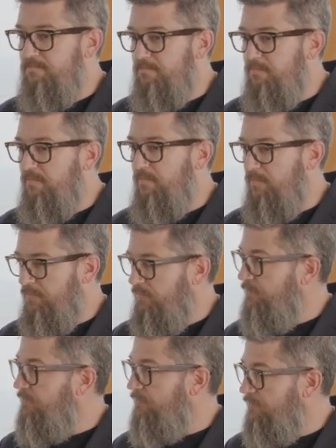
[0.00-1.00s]

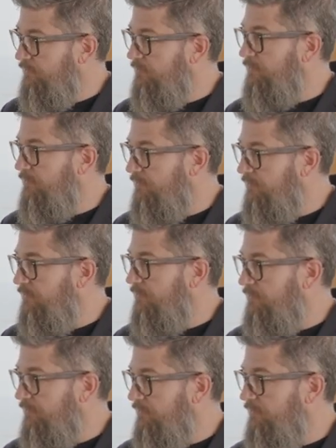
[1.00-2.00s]

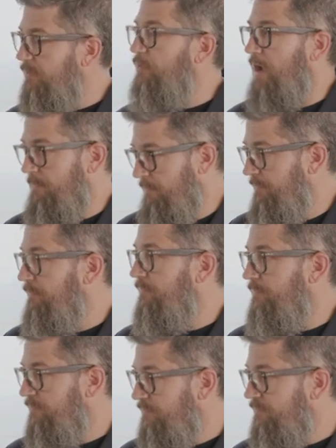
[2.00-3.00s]

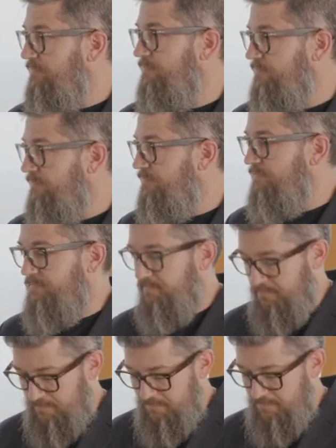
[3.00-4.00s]

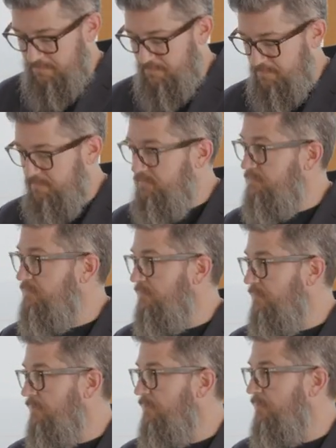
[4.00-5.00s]

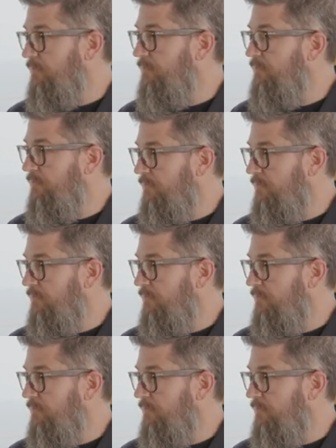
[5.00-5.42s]
[no speech]